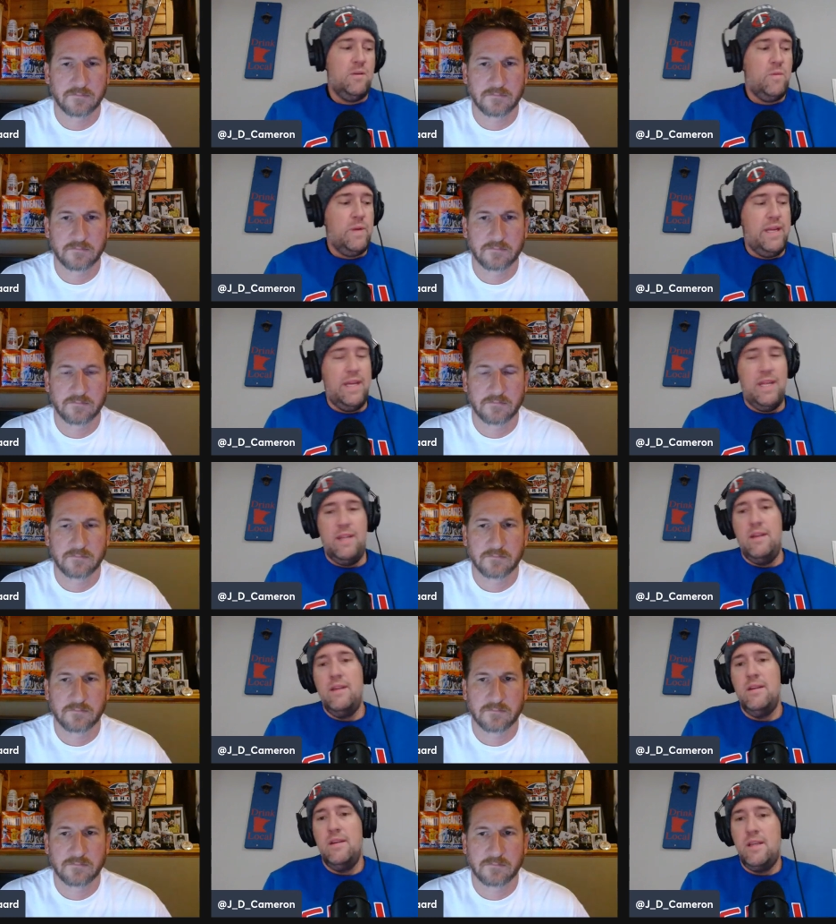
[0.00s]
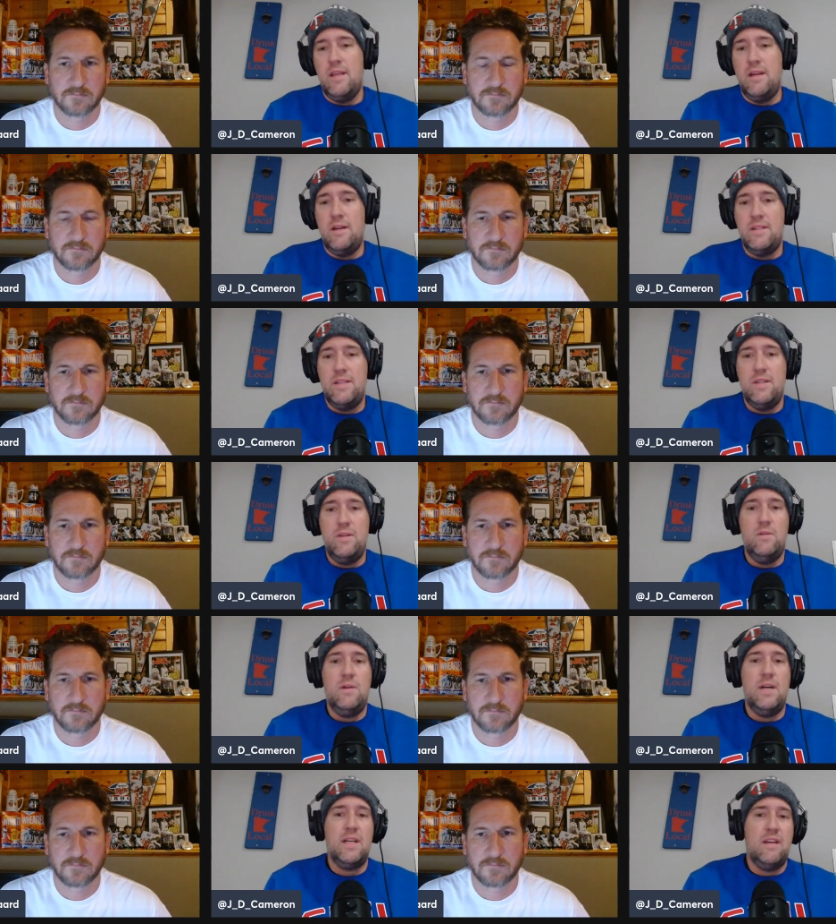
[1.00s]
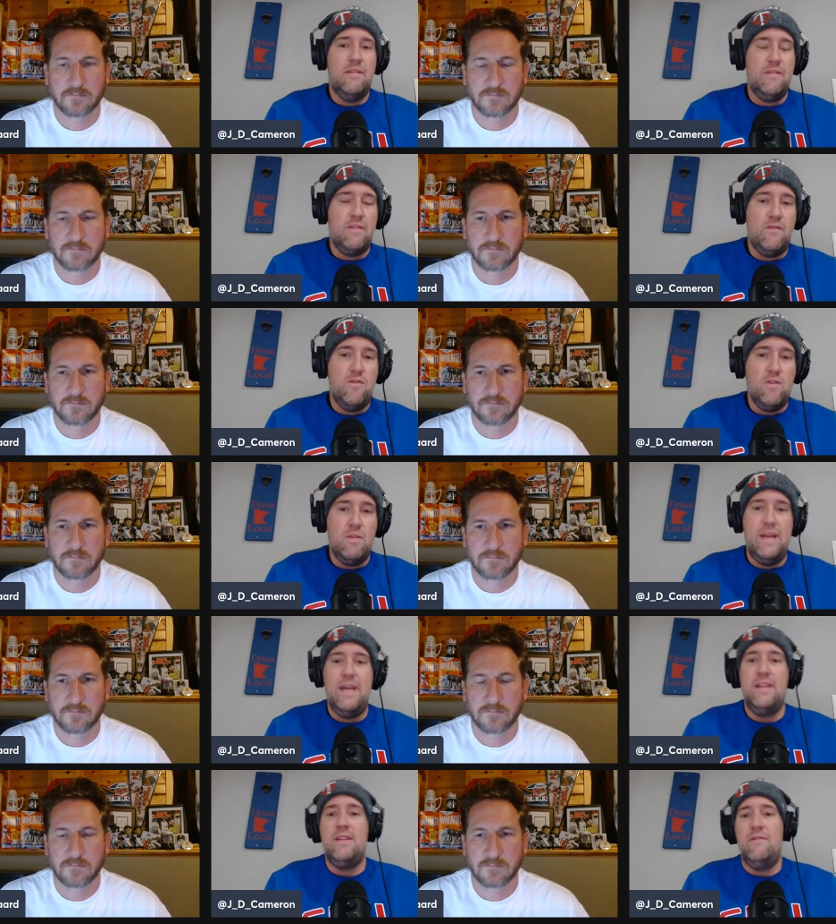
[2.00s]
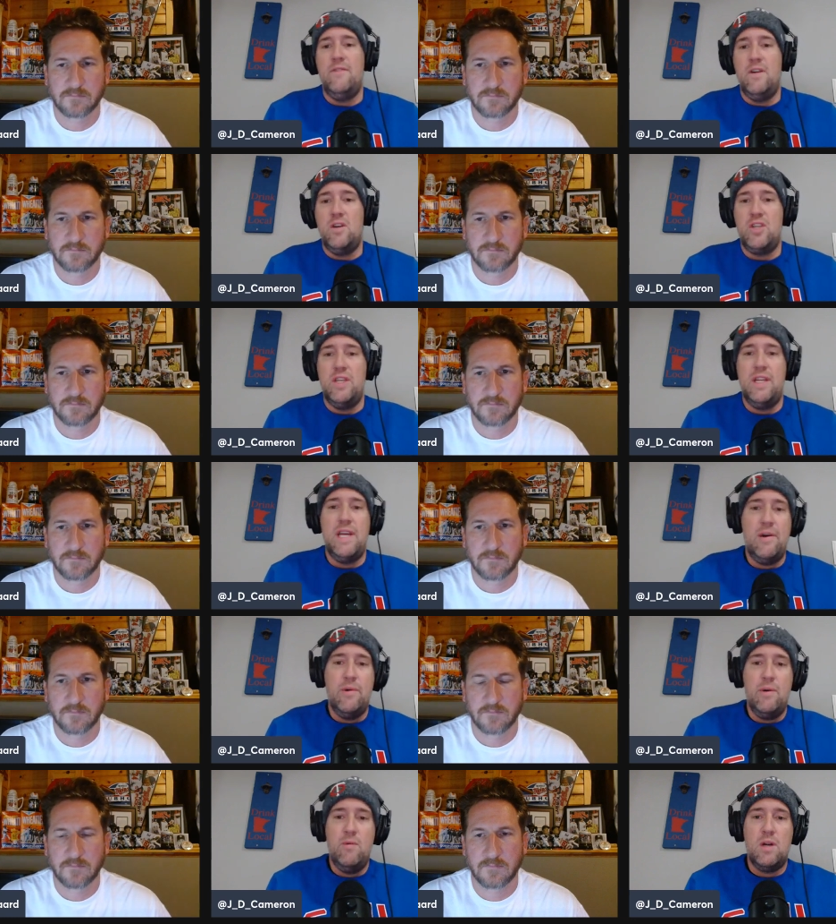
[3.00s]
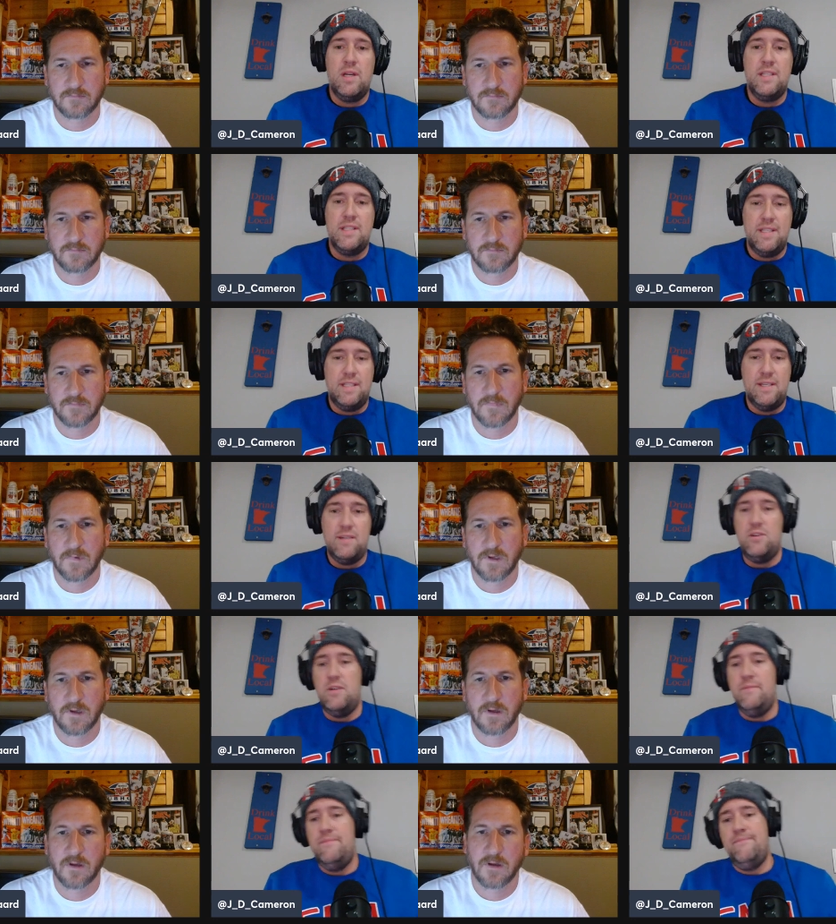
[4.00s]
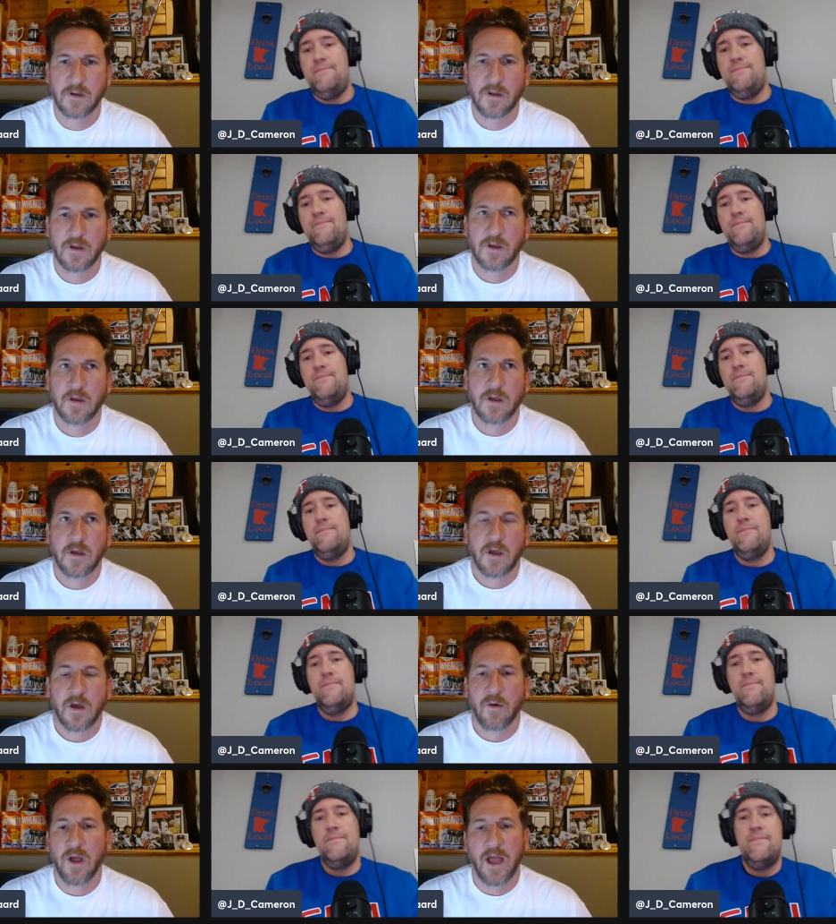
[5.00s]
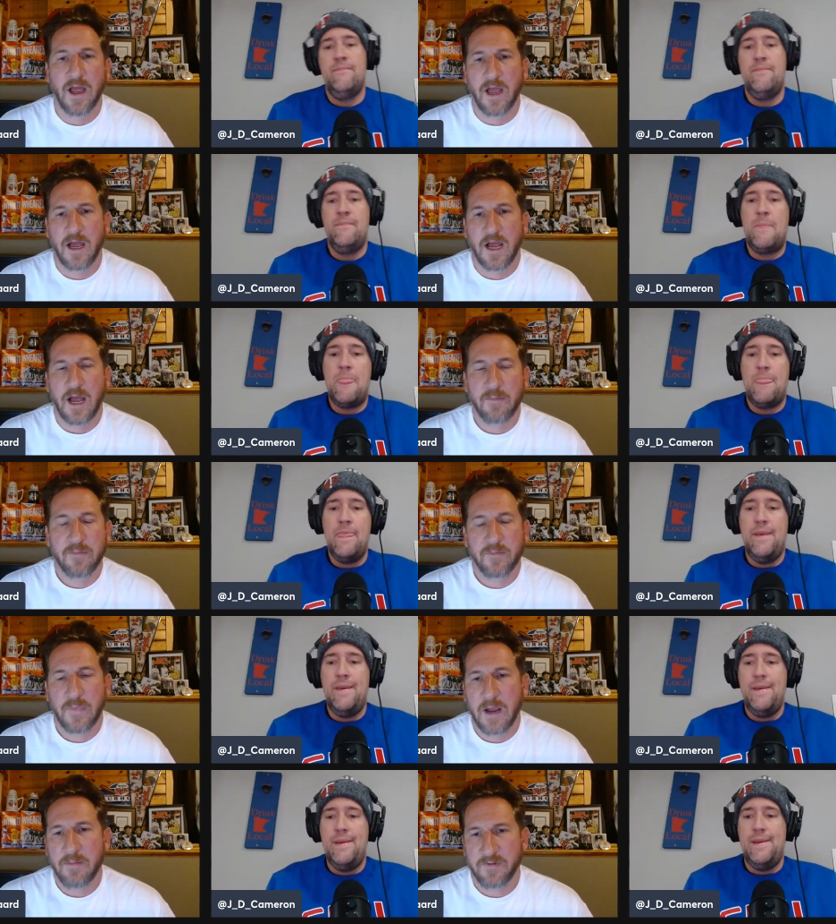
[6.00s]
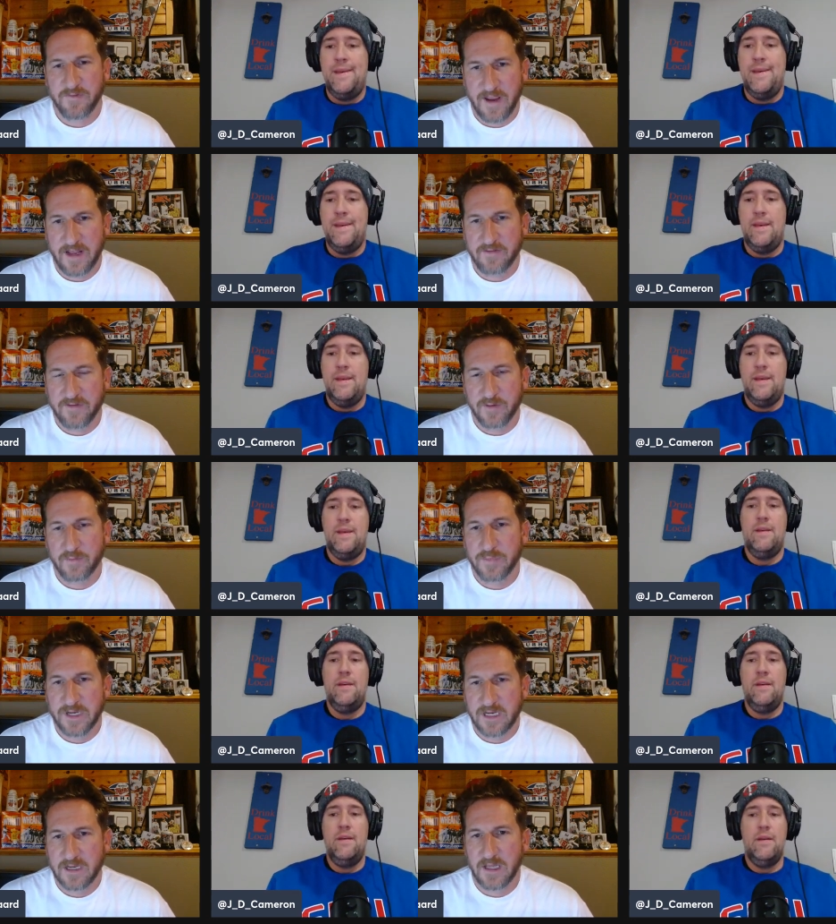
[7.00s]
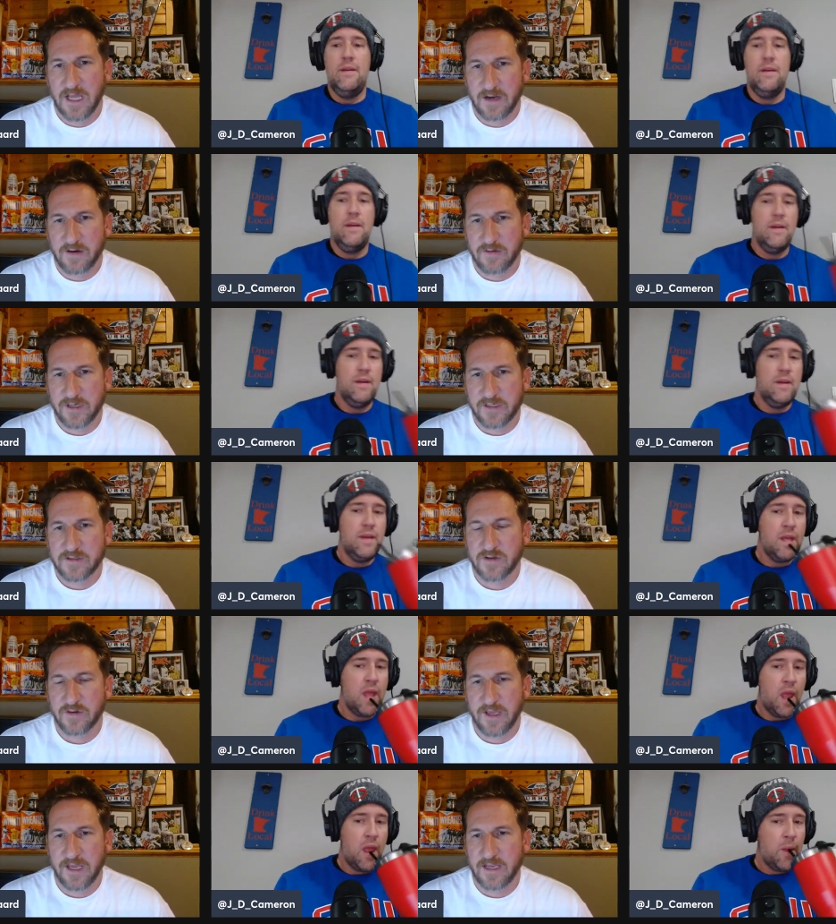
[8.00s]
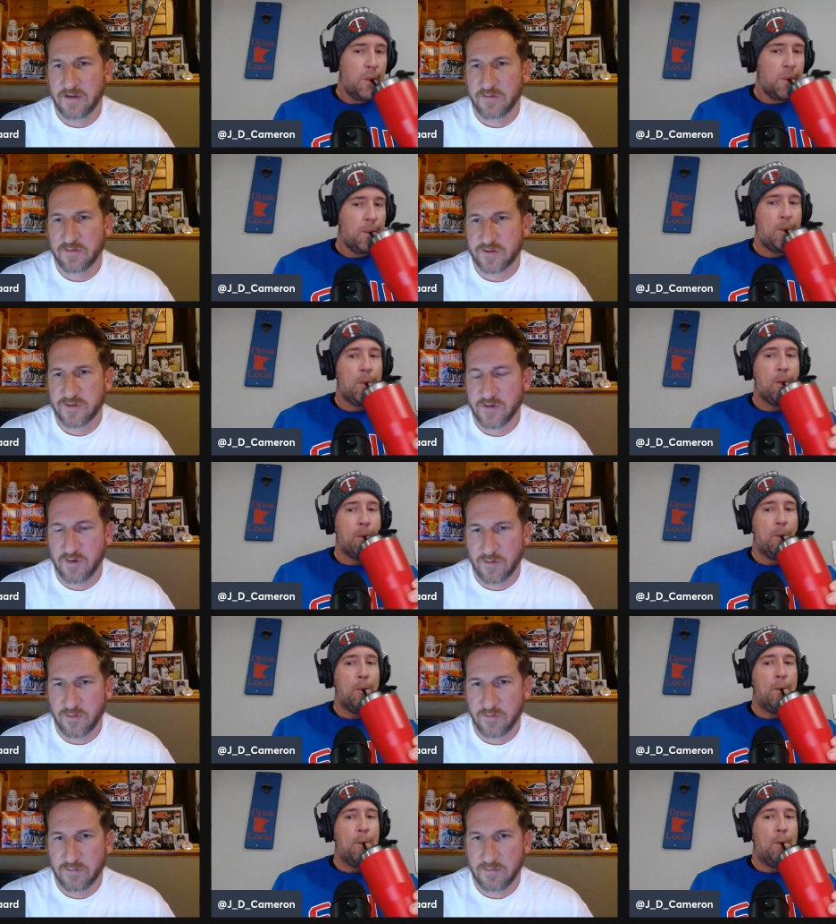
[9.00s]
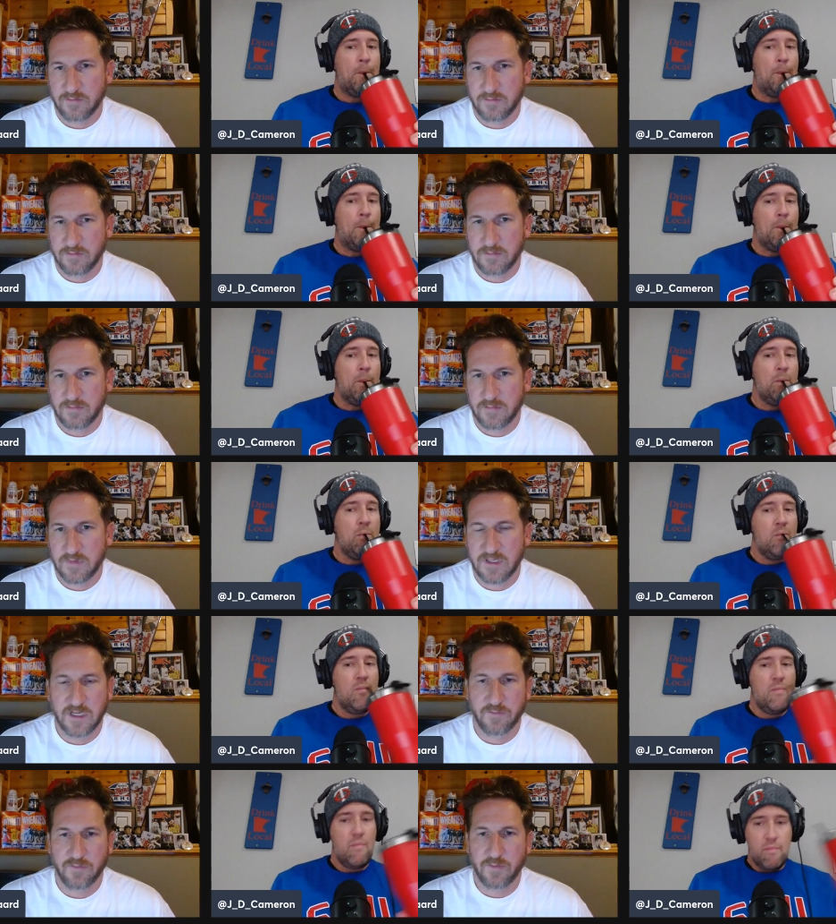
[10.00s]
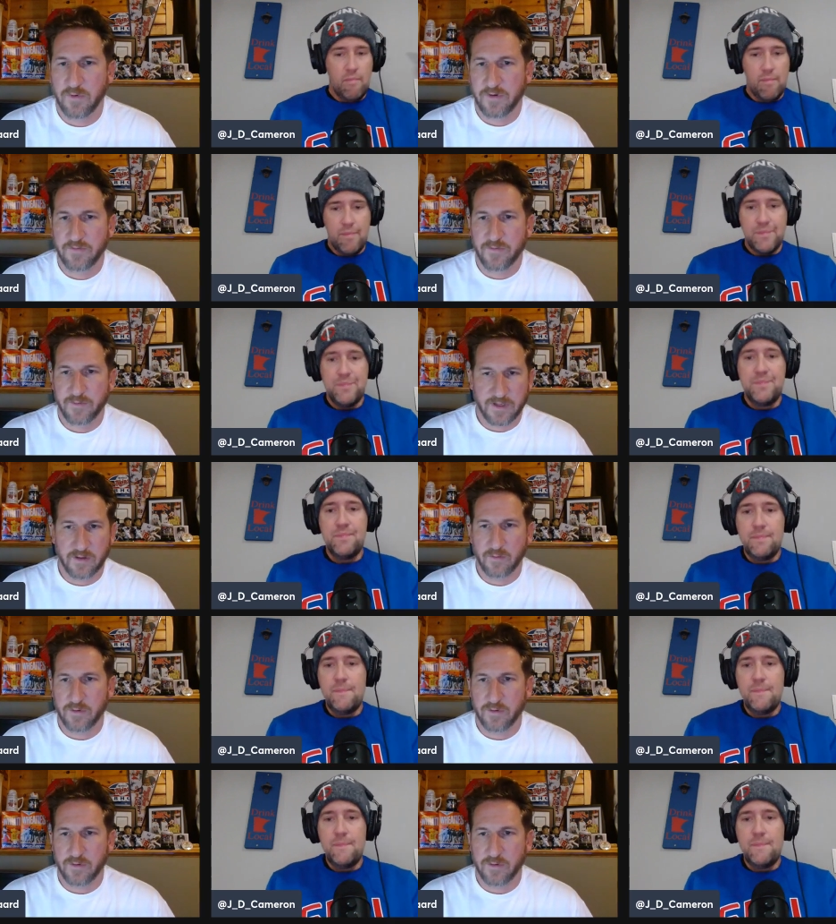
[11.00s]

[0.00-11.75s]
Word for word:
Speaker 1: we're in year two on kind of the format, the function, how it works, et cetera?
Speaker 2: Well, I'm I'm a fan of there being a lottery so that you just don't get rewarded for being the